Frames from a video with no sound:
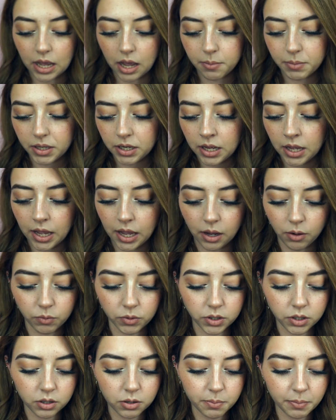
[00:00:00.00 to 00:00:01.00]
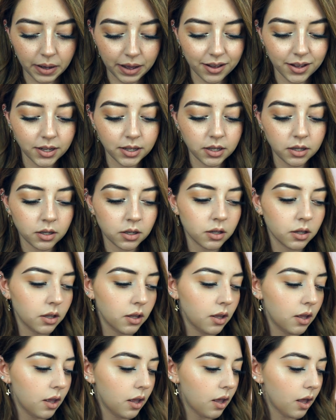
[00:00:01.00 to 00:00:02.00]
I mean, hey, when you're buying
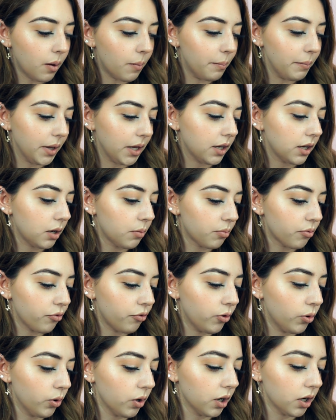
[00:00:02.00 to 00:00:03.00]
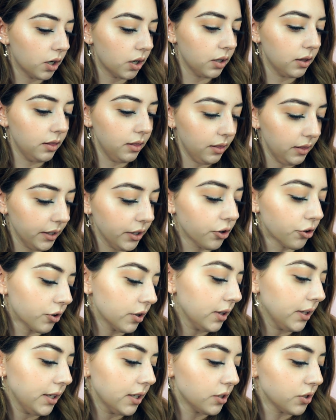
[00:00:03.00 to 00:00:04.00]
makeup for
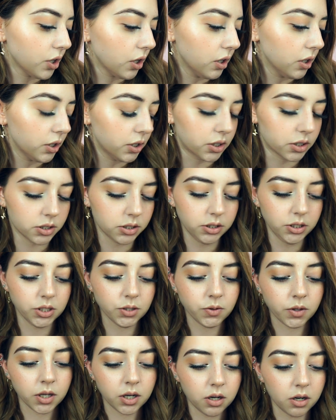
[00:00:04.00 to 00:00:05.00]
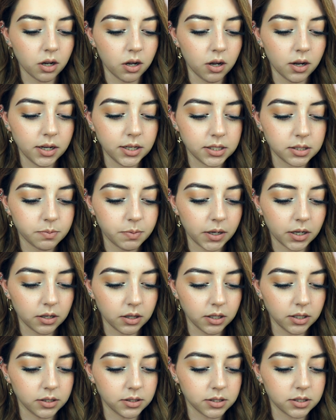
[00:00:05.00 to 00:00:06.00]
literally $1, you cannot expect
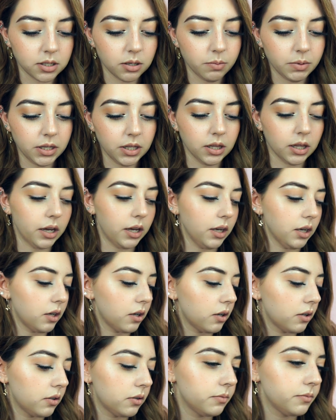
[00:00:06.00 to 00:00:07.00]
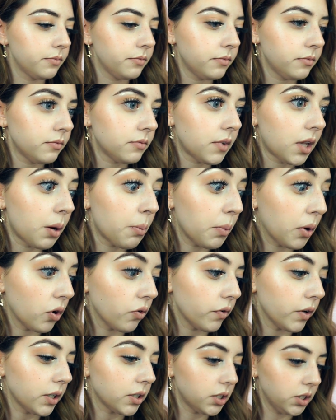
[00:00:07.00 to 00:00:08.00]
things to be like
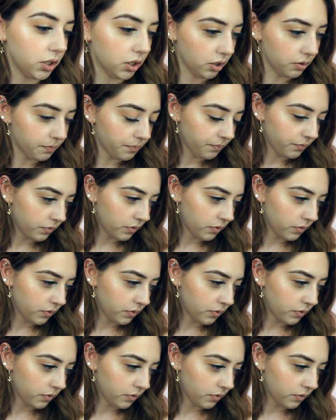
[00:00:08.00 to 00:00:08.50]
perfect, you know?